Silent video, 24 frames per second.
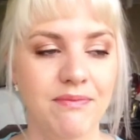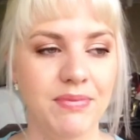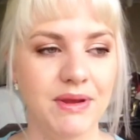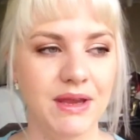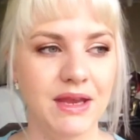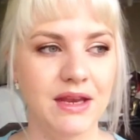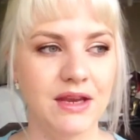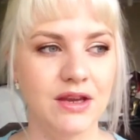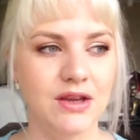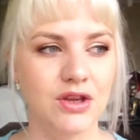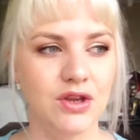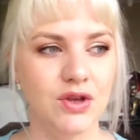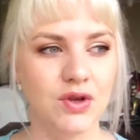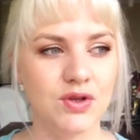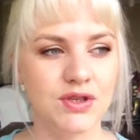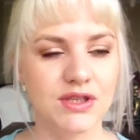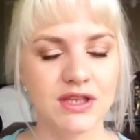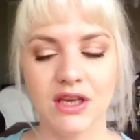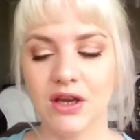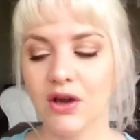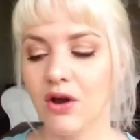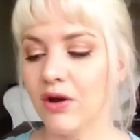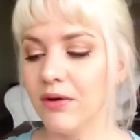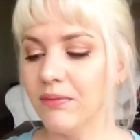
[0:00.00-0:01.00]
been
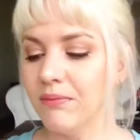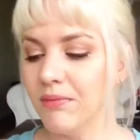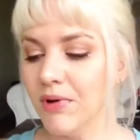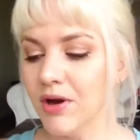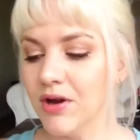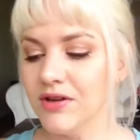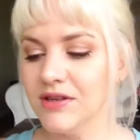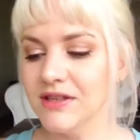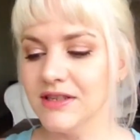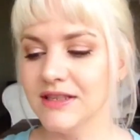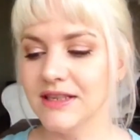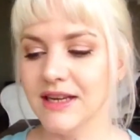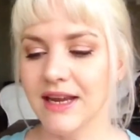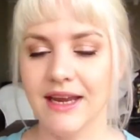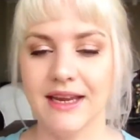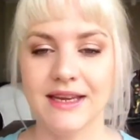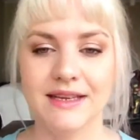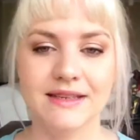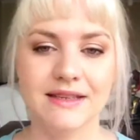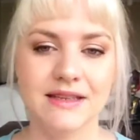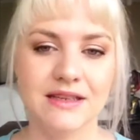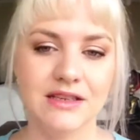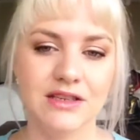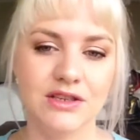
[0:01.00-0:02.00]
using on most
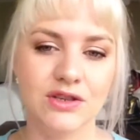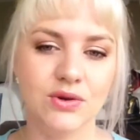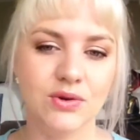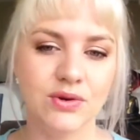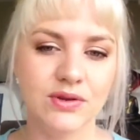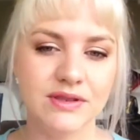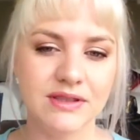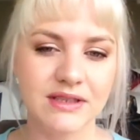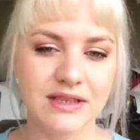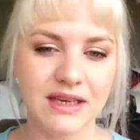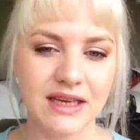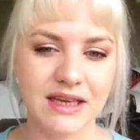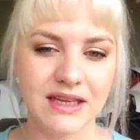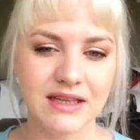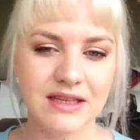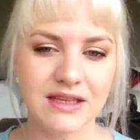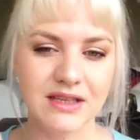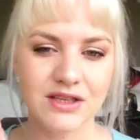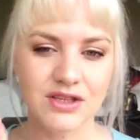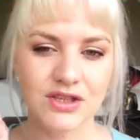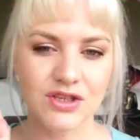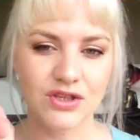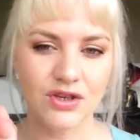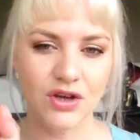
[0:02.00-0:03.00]
days the
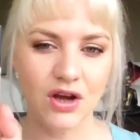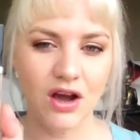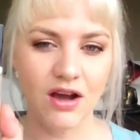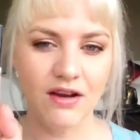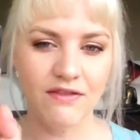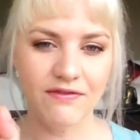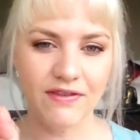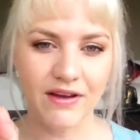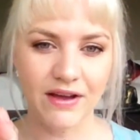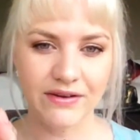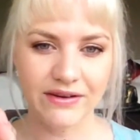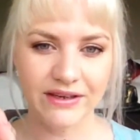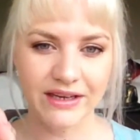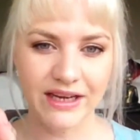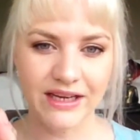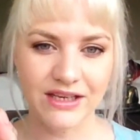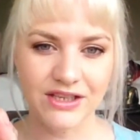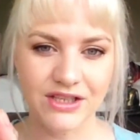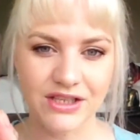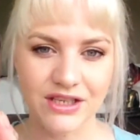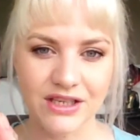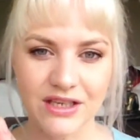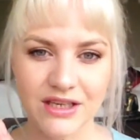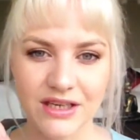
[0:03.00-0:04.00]
Diorskin Star
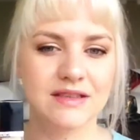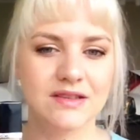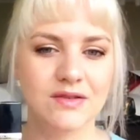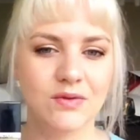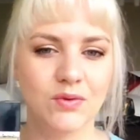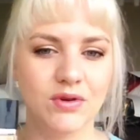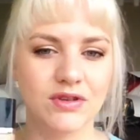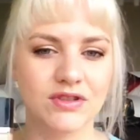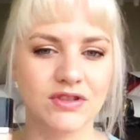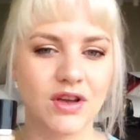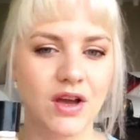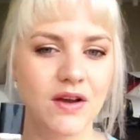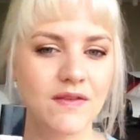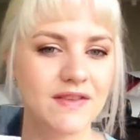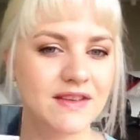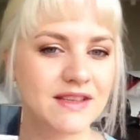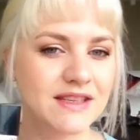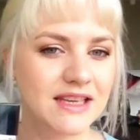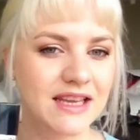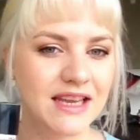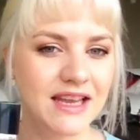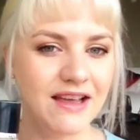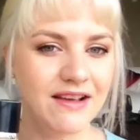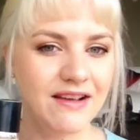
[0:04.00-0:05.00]
foundation. It was
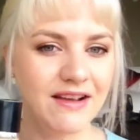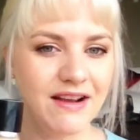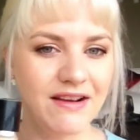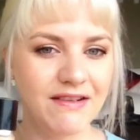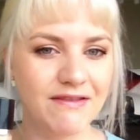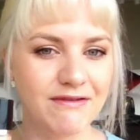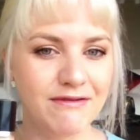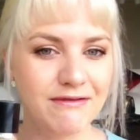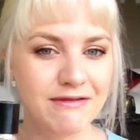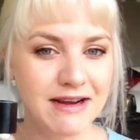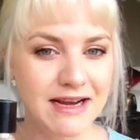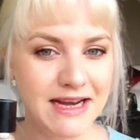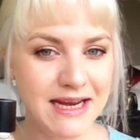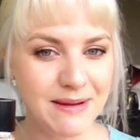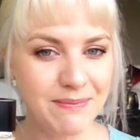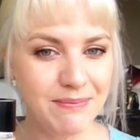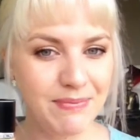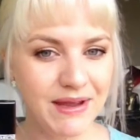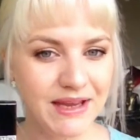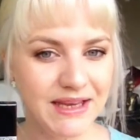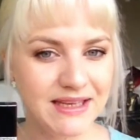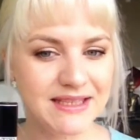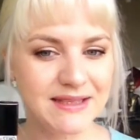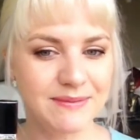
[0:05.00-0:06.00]
obviously a really
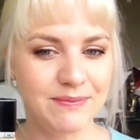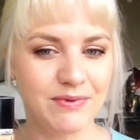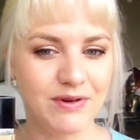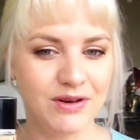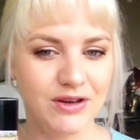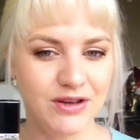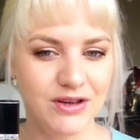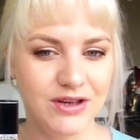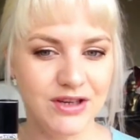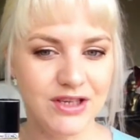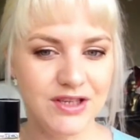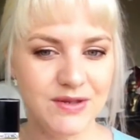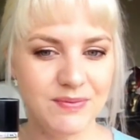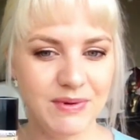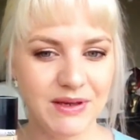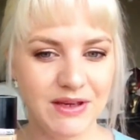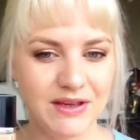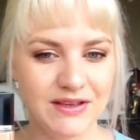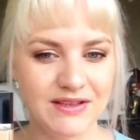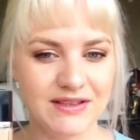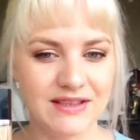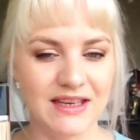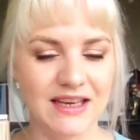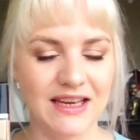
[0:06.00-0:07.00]
big splurge
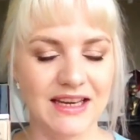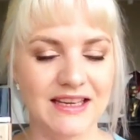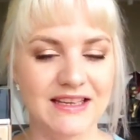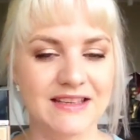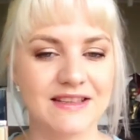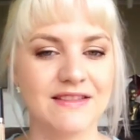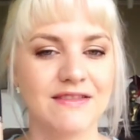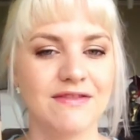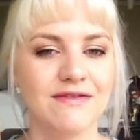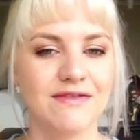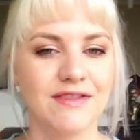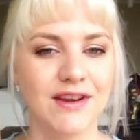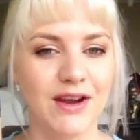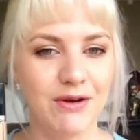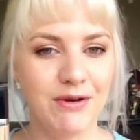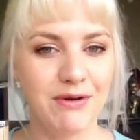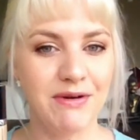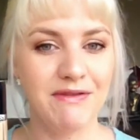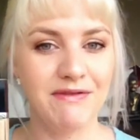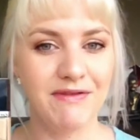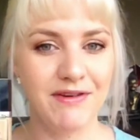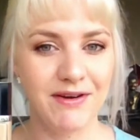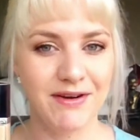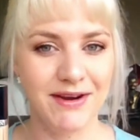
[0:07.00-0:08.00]
because it is
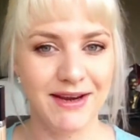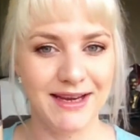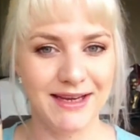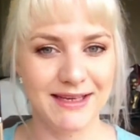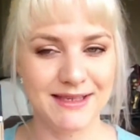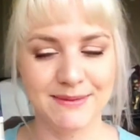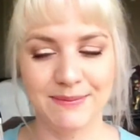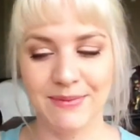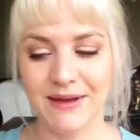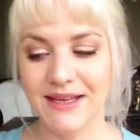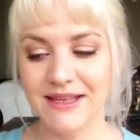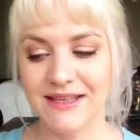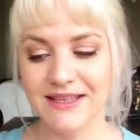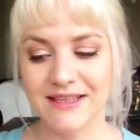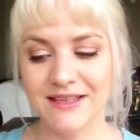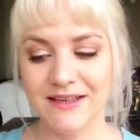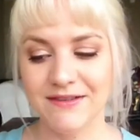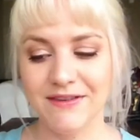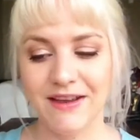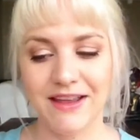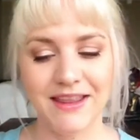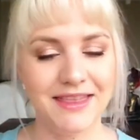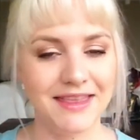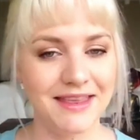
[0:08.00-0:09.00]
very, very
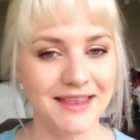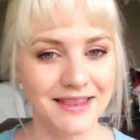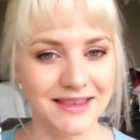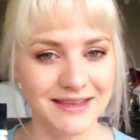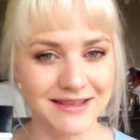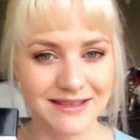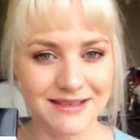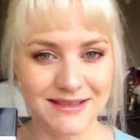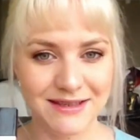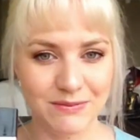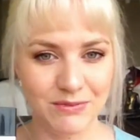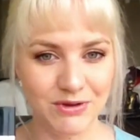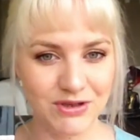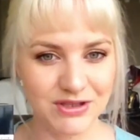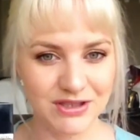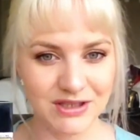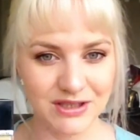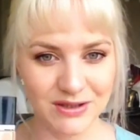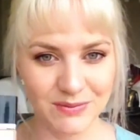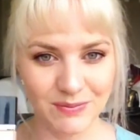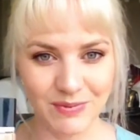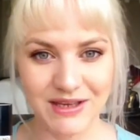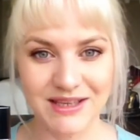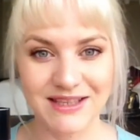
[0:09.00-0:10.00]
expensive. I think this is the most
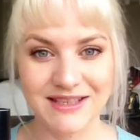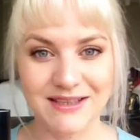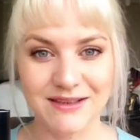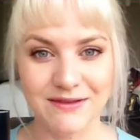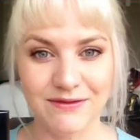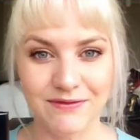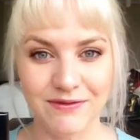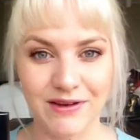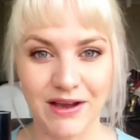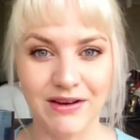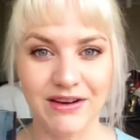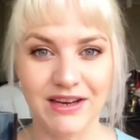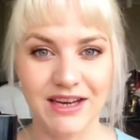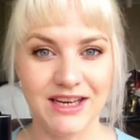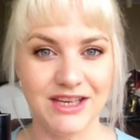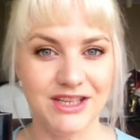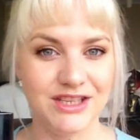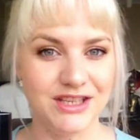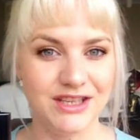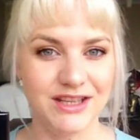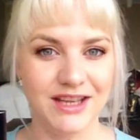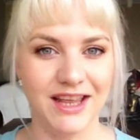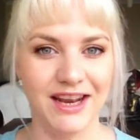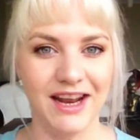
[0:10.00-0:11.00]
expensive
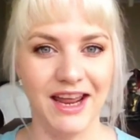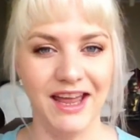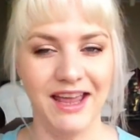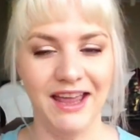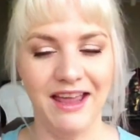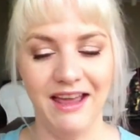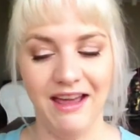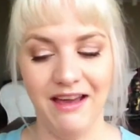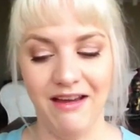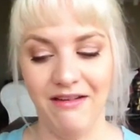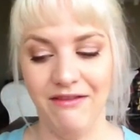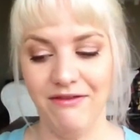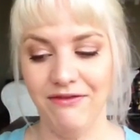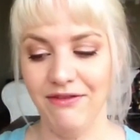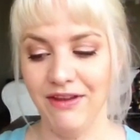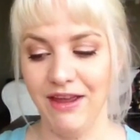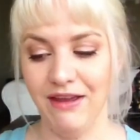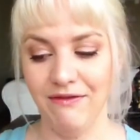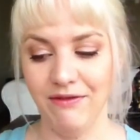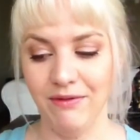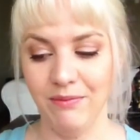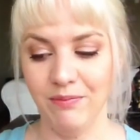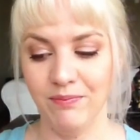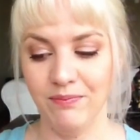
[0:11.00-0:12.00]
foundation that I have
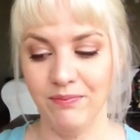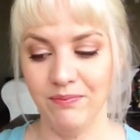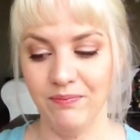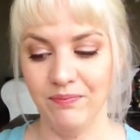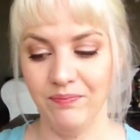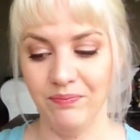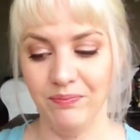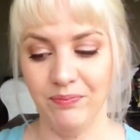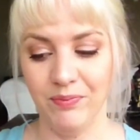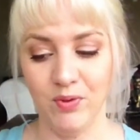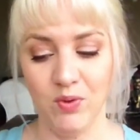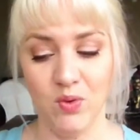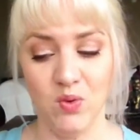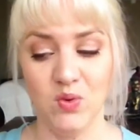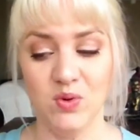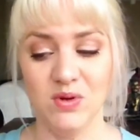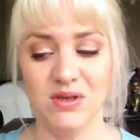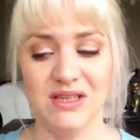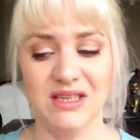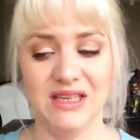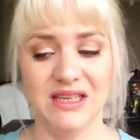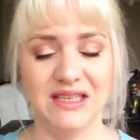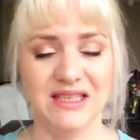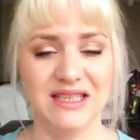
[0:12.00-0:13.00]
ever bought.
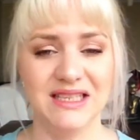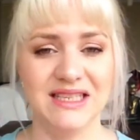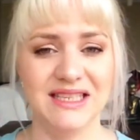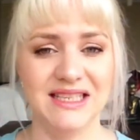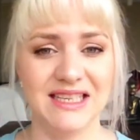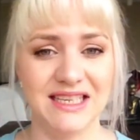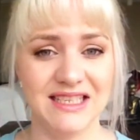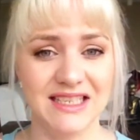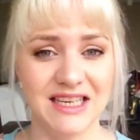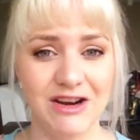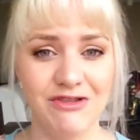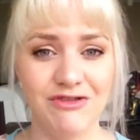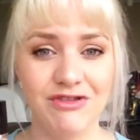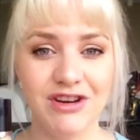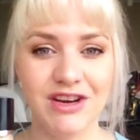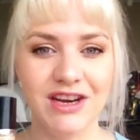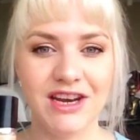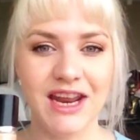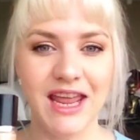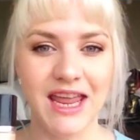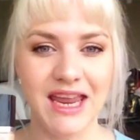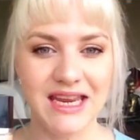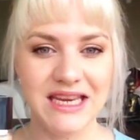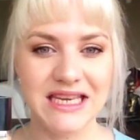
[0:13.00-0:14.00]
It's
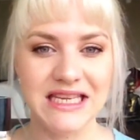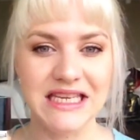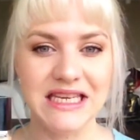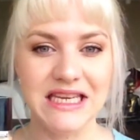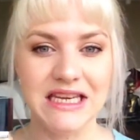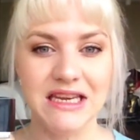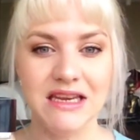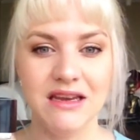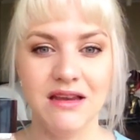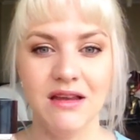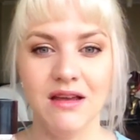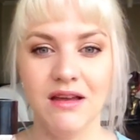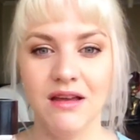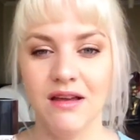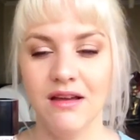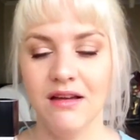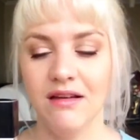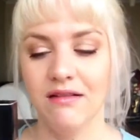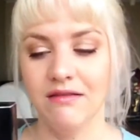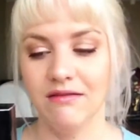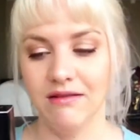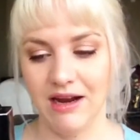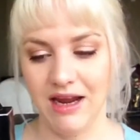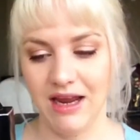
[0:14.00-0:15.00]
680
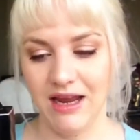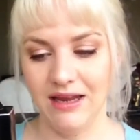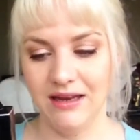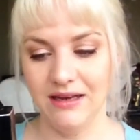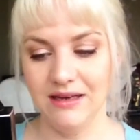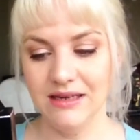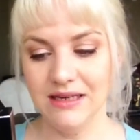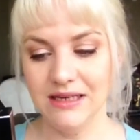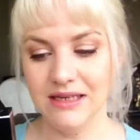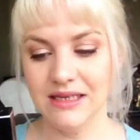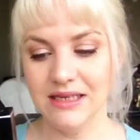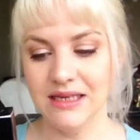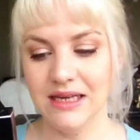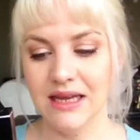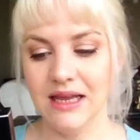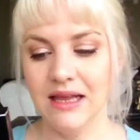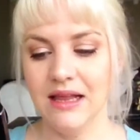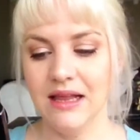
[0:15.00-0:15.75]
Rand.